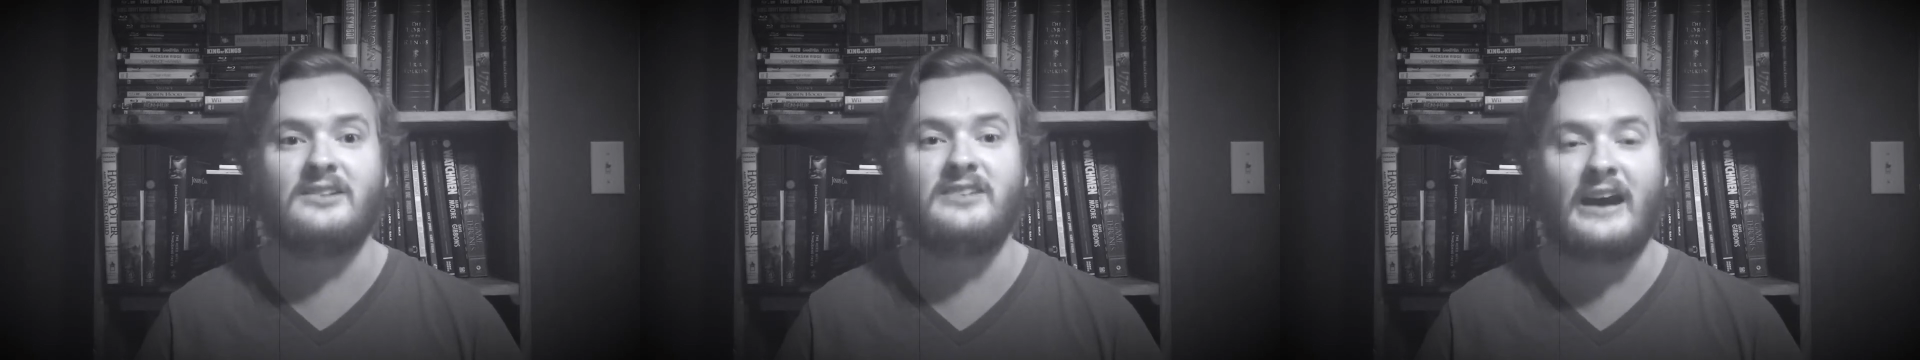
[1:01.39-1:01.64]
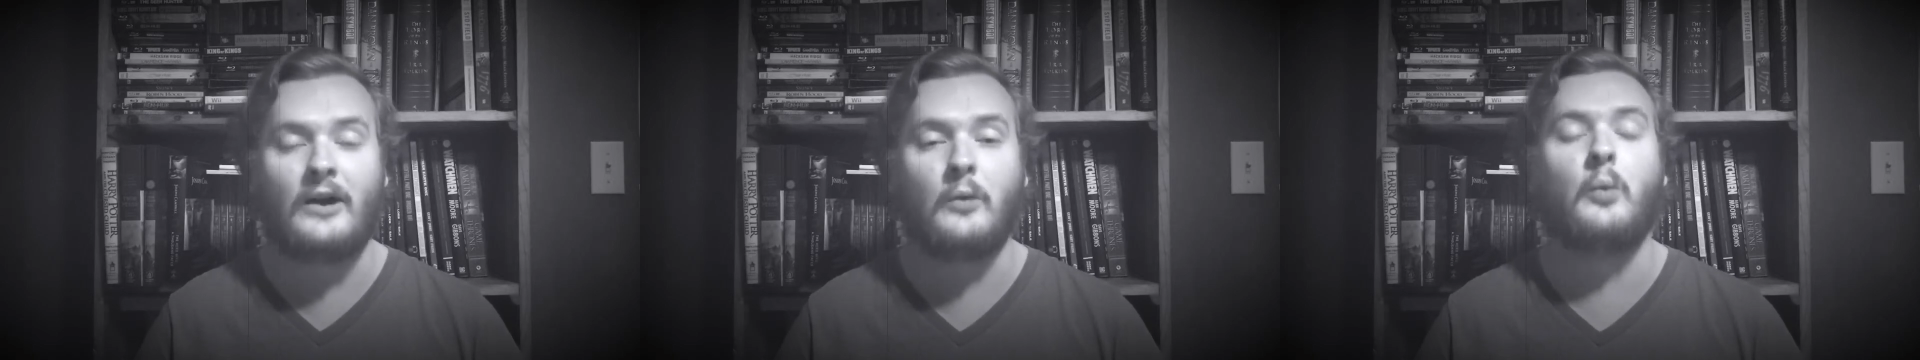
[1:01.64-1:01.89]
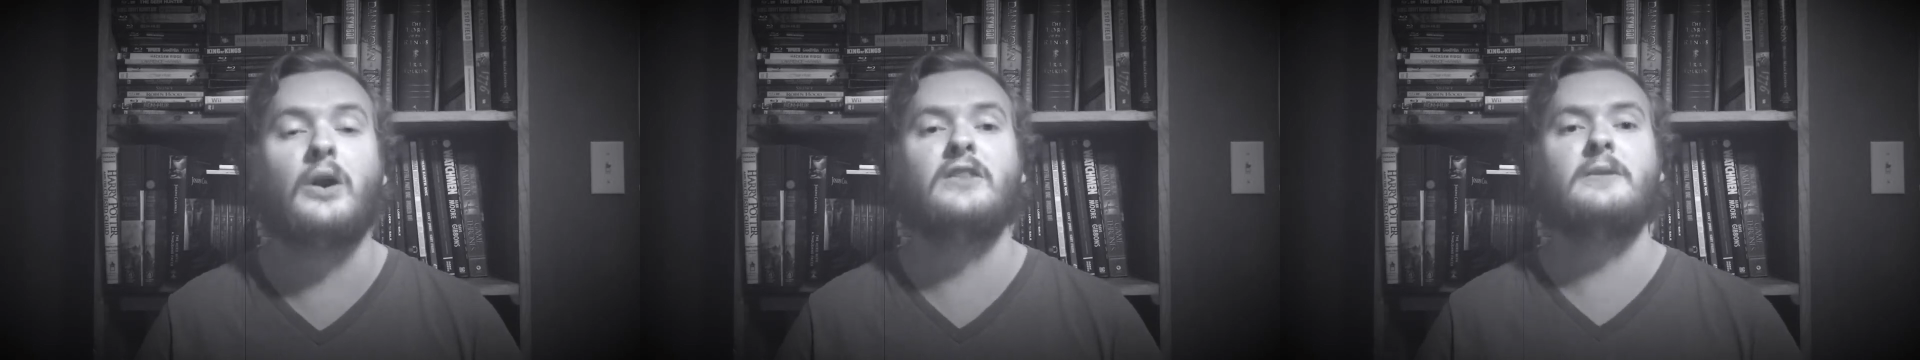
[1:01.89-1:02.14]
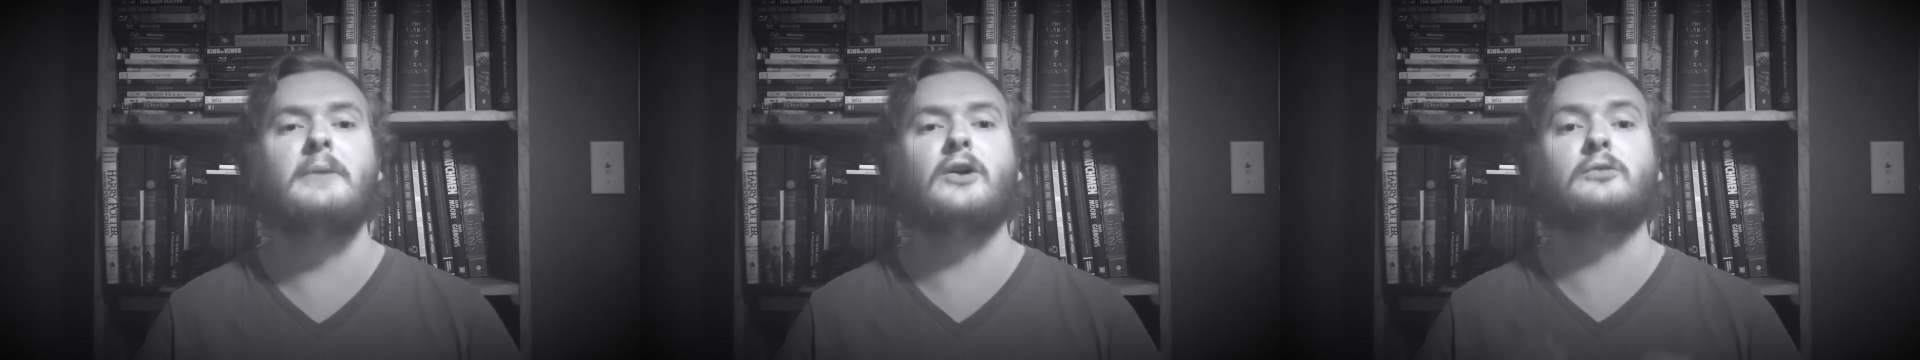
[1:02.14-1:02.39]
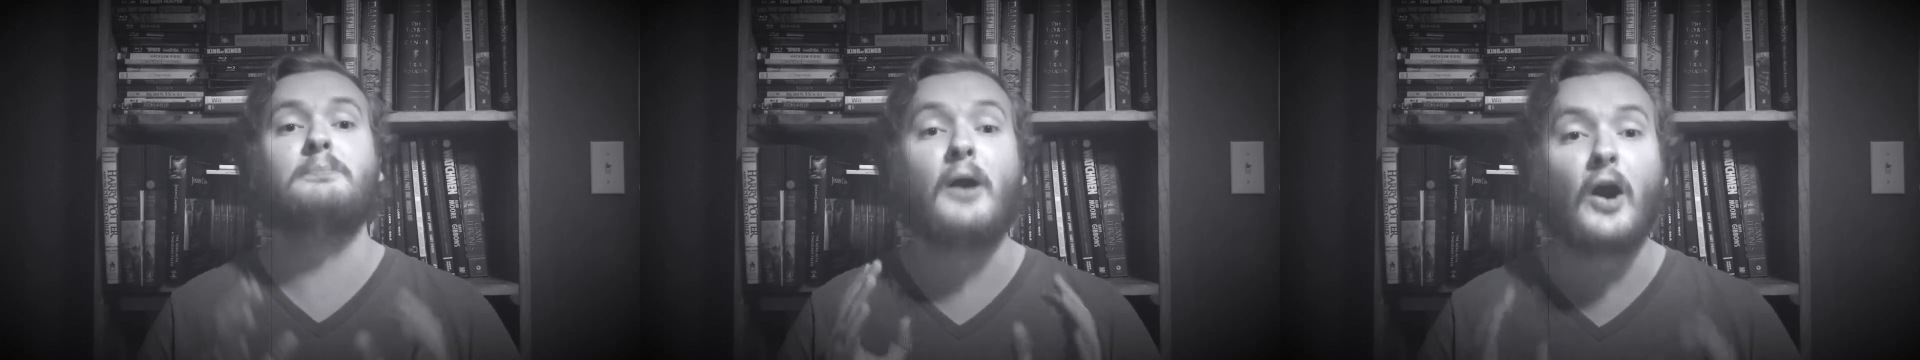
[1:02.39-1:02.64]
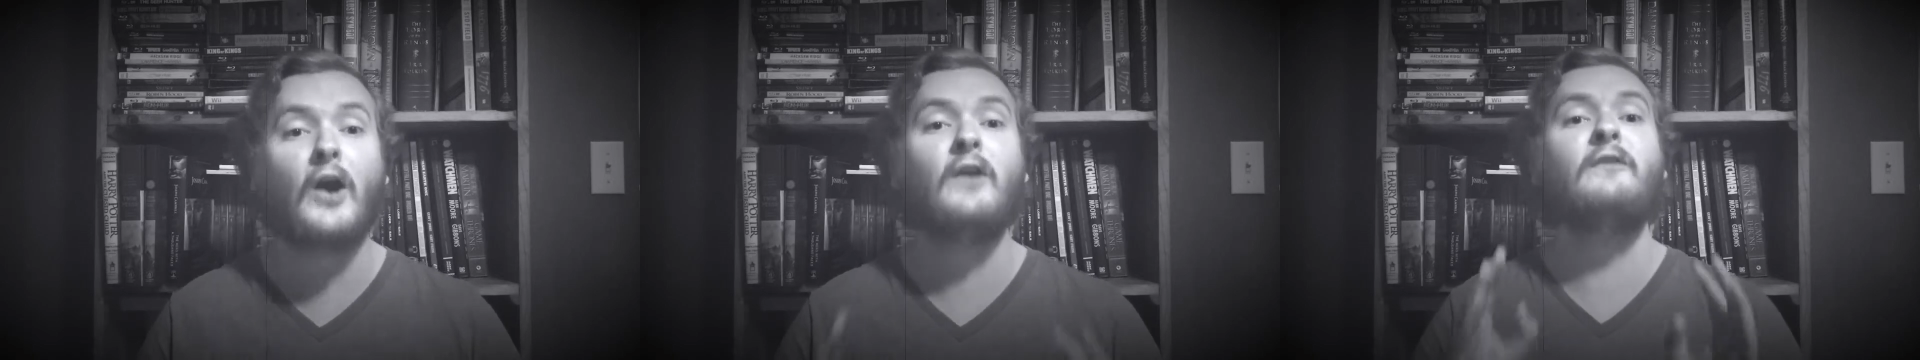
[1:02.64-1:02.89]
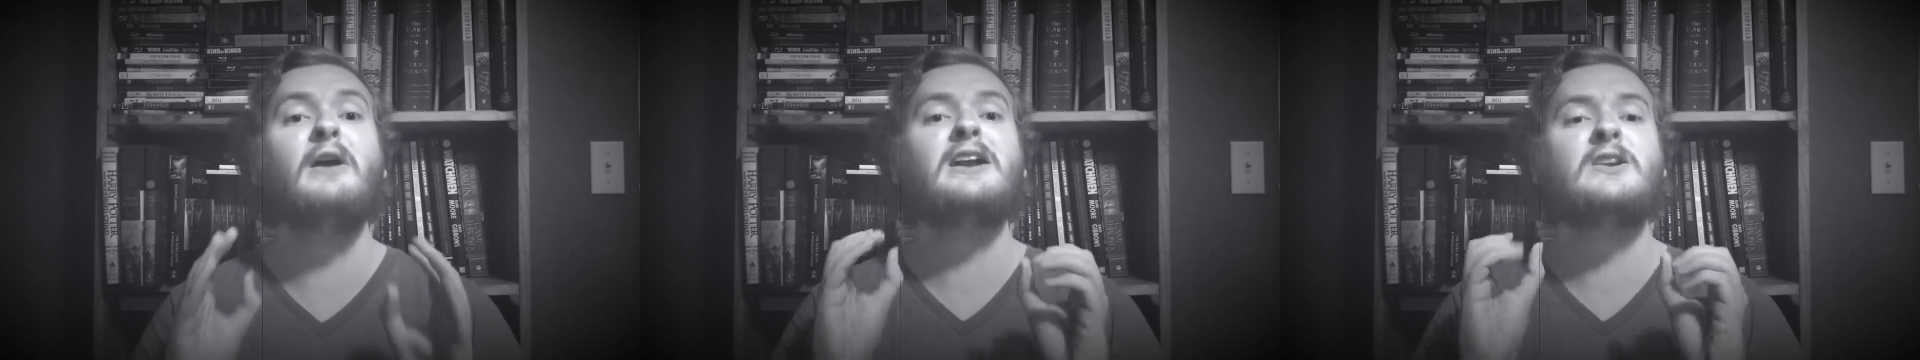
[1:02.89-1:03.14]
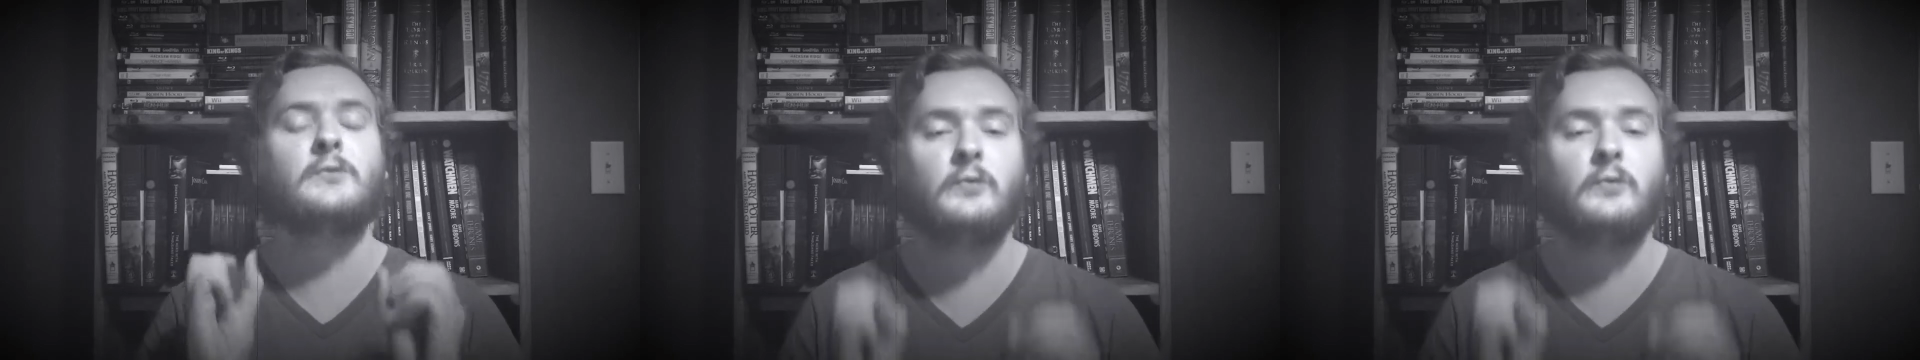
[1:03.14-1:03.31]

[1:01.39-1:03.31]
a doubt, one of the most perfect